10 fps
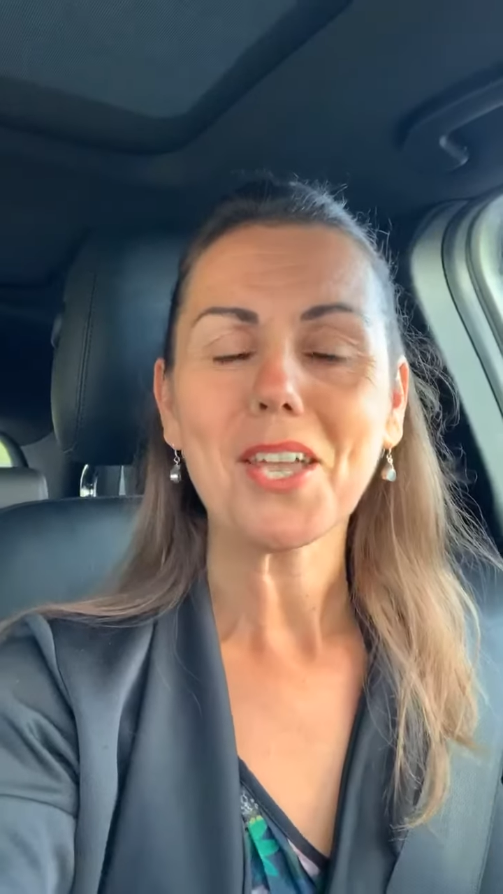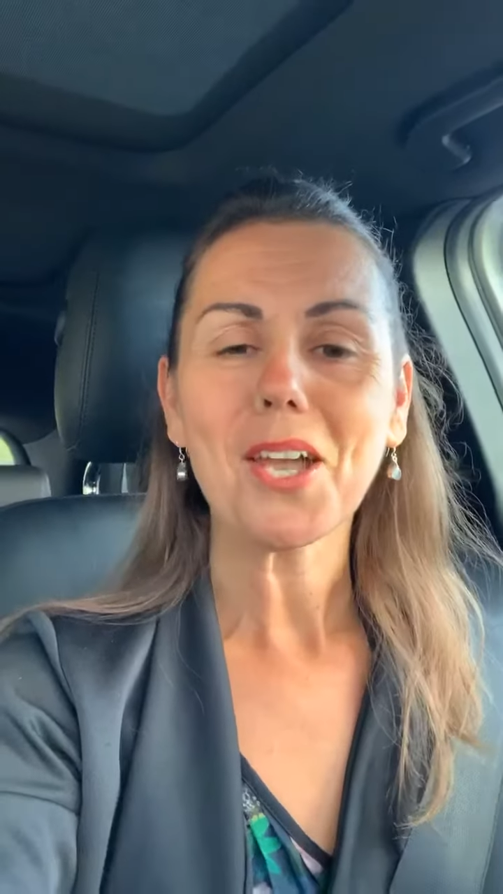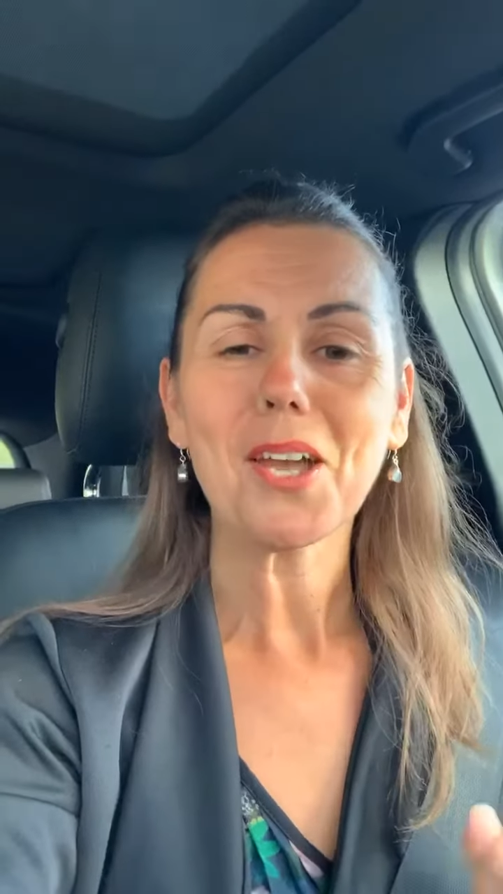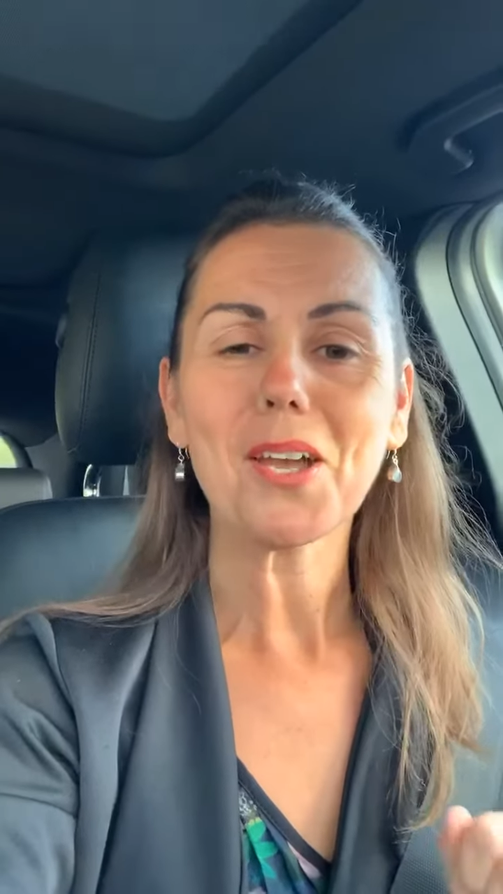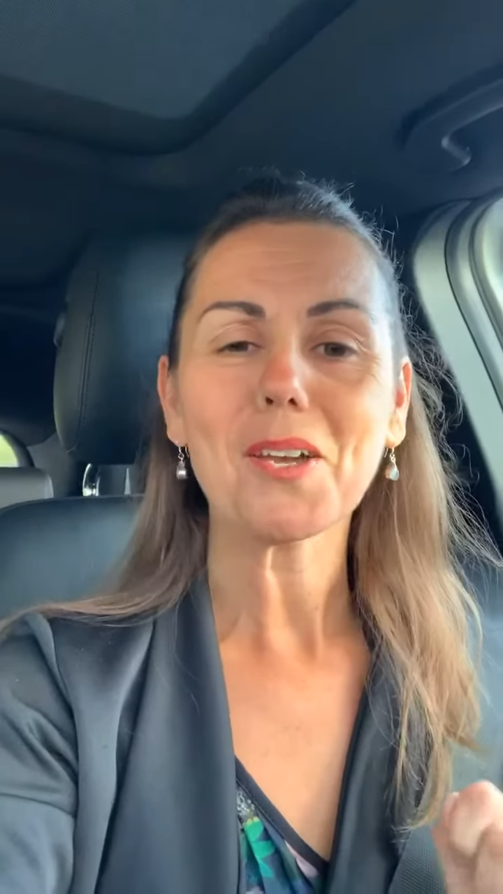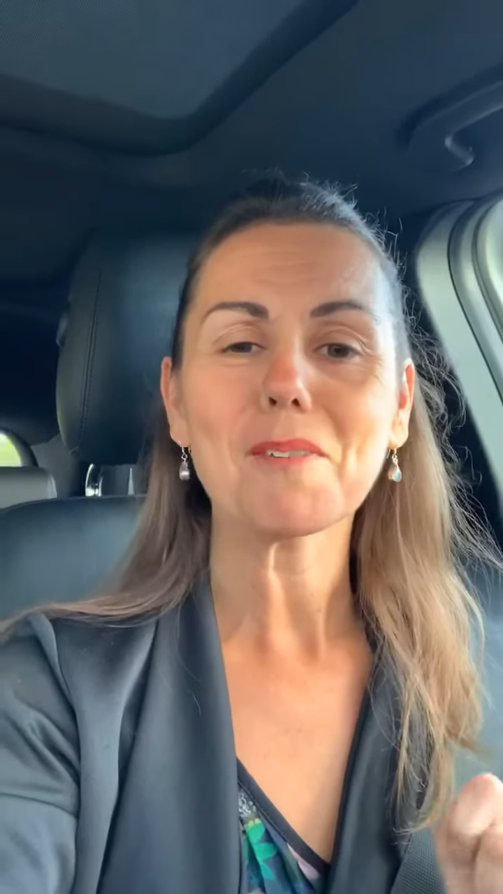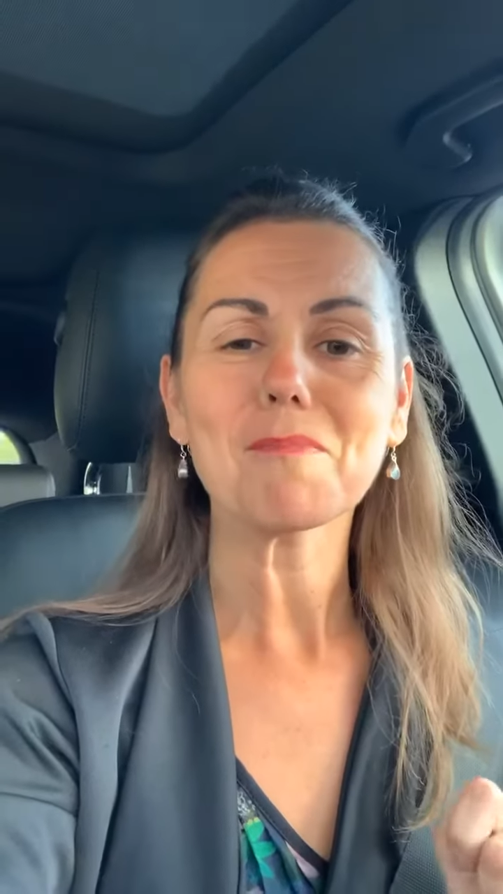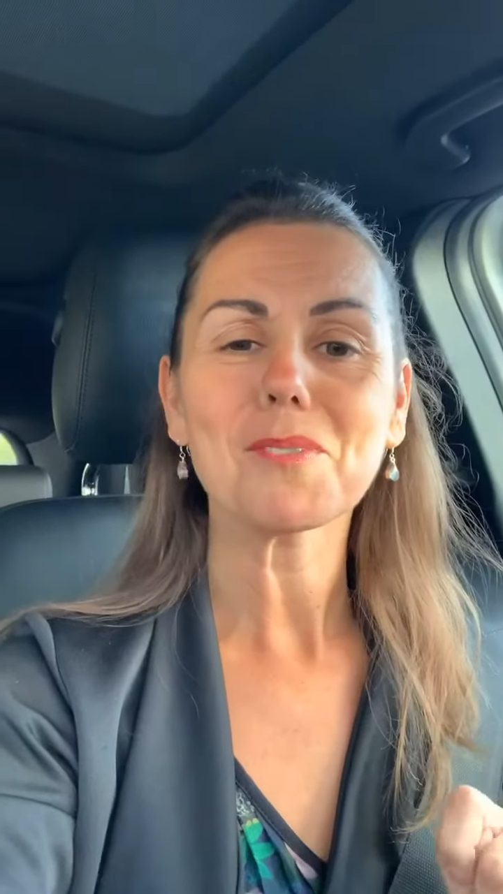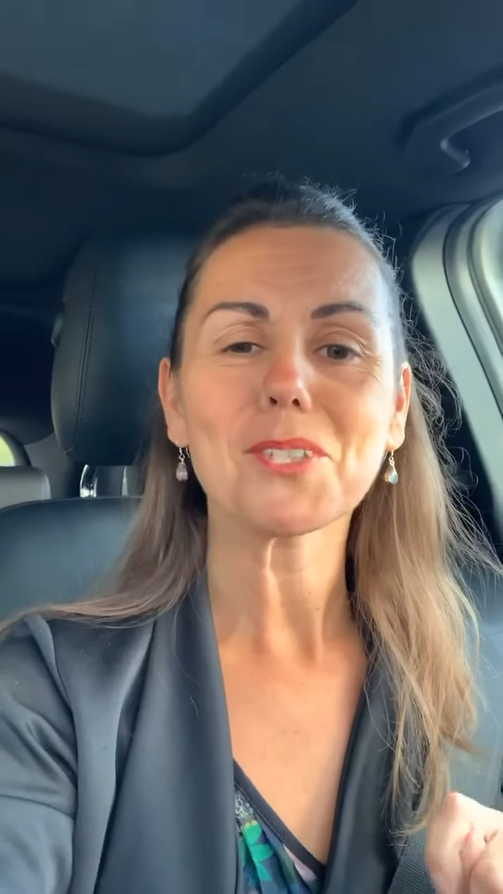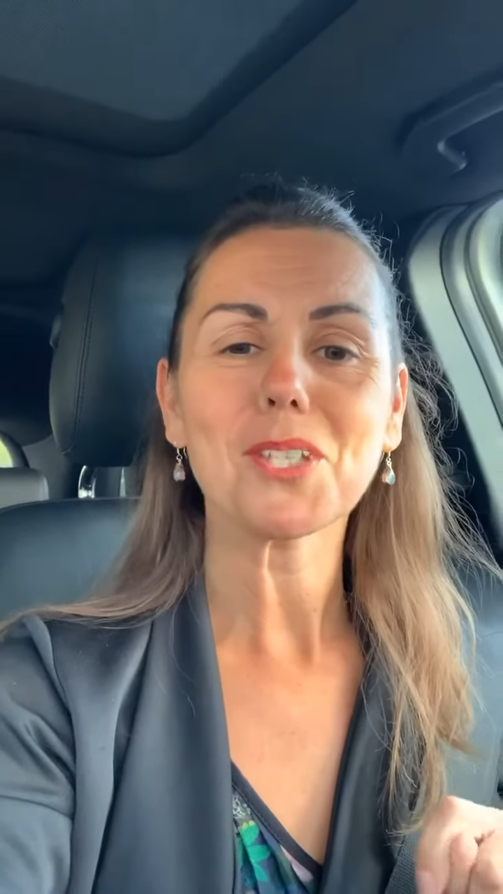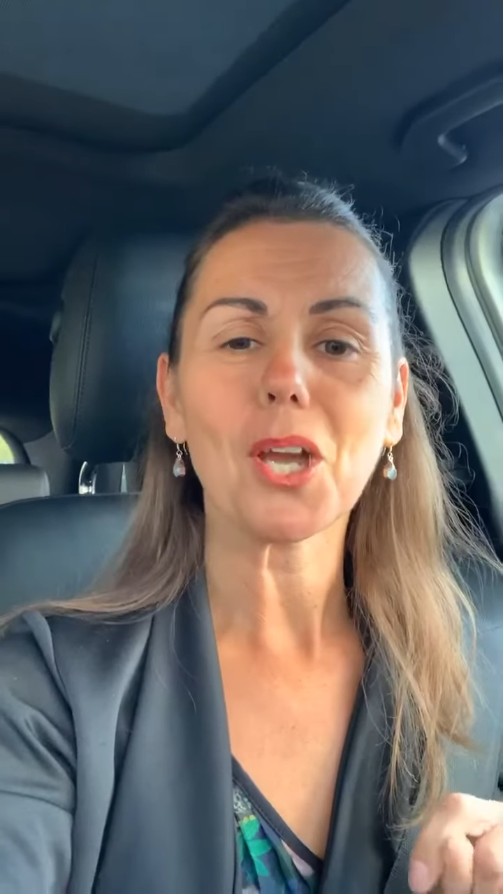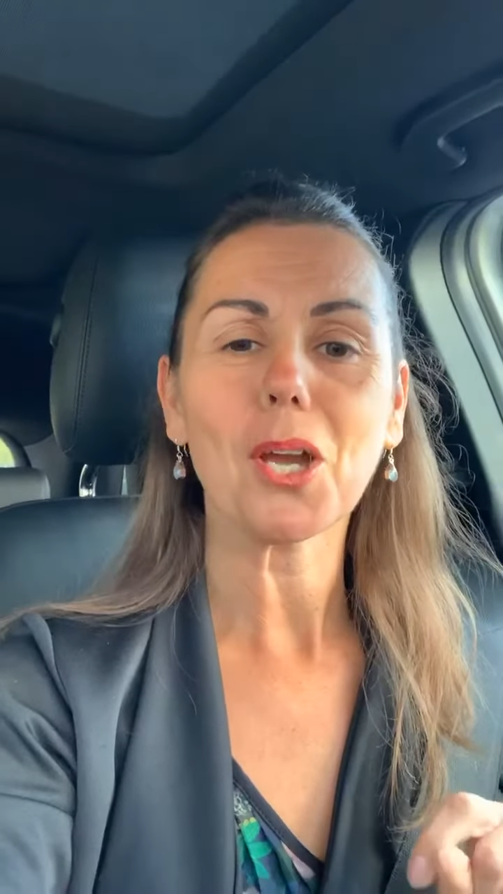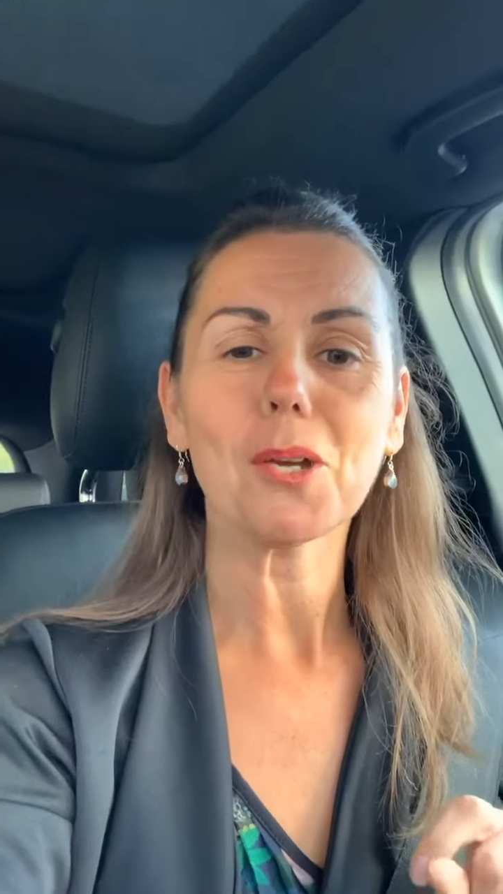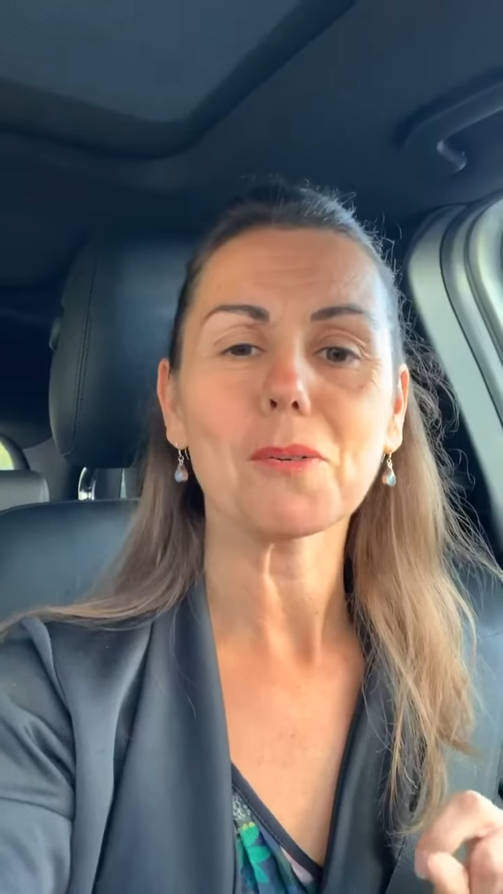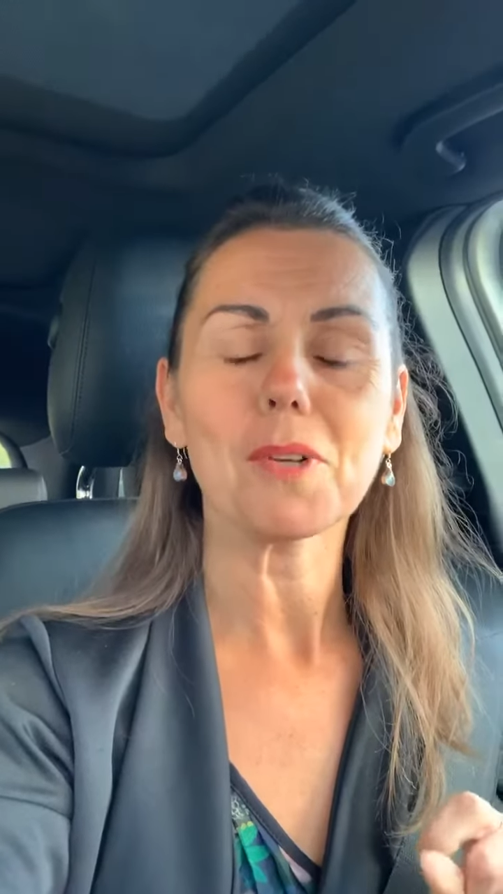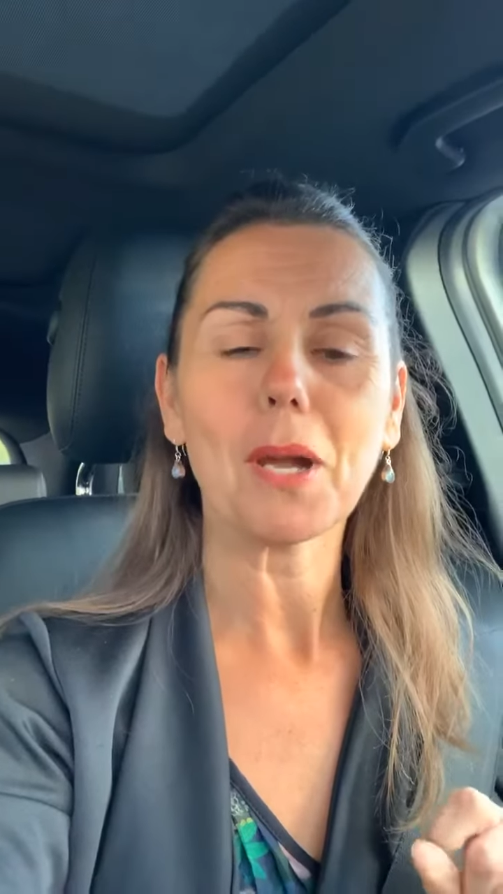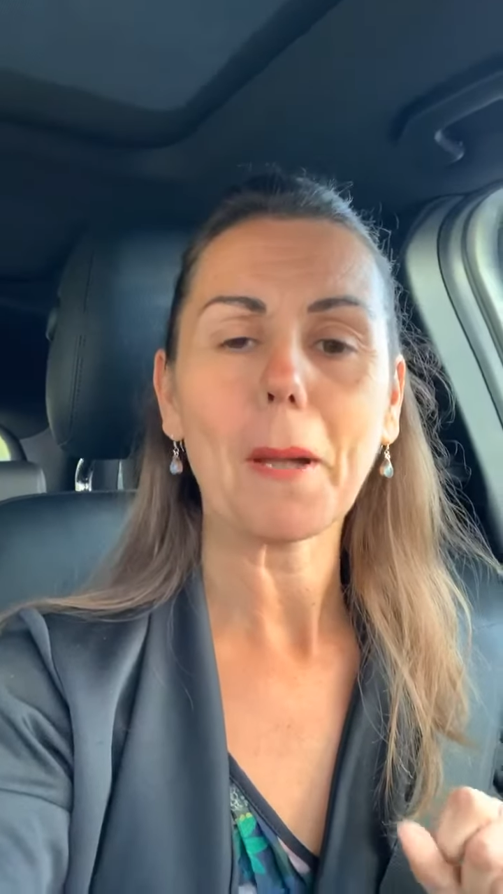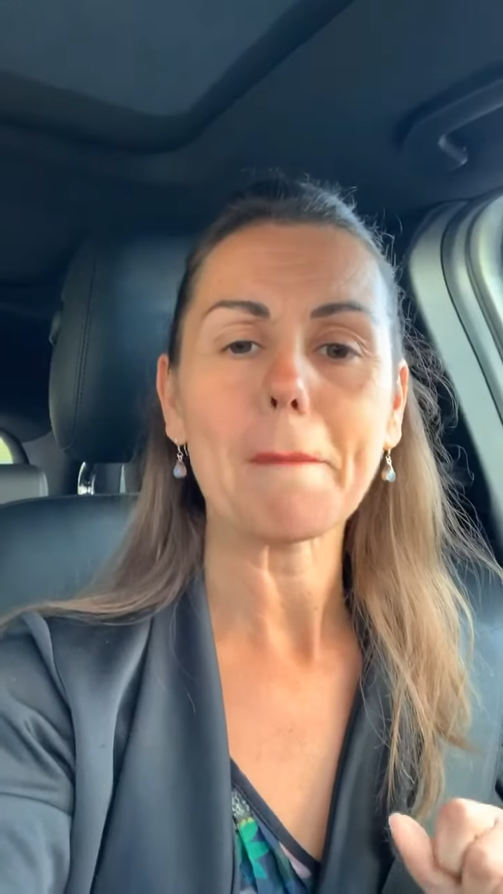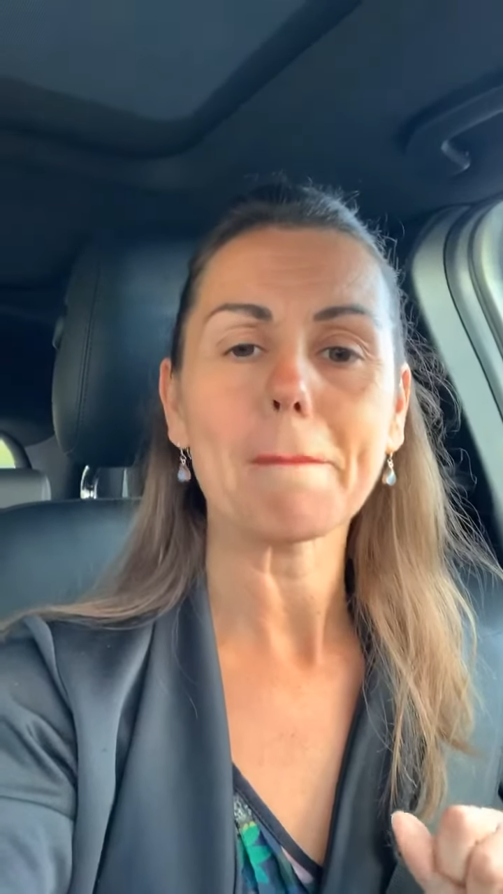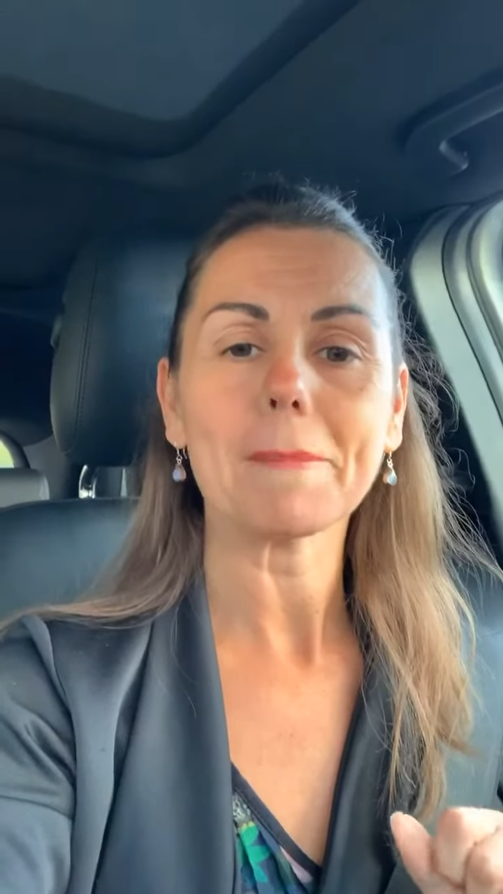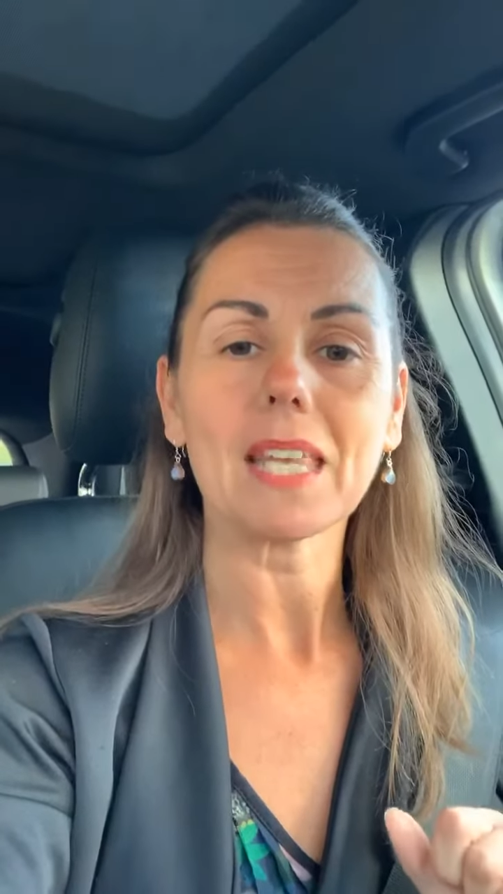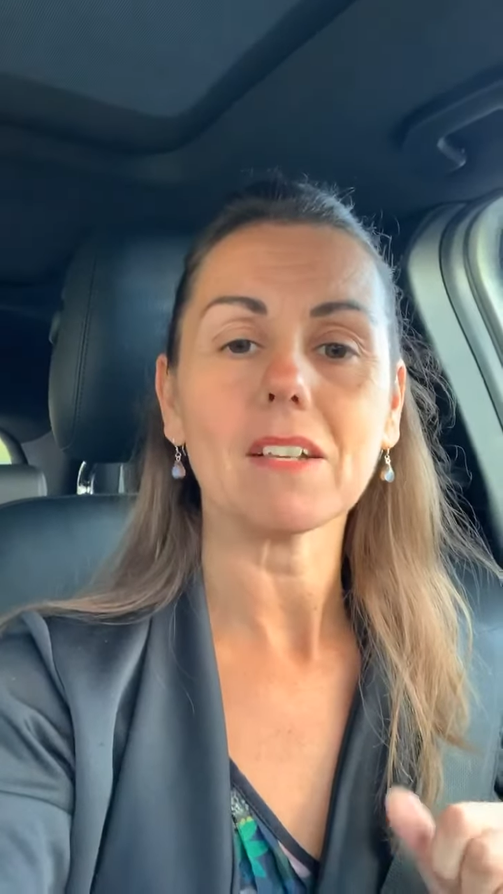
Um, so, um,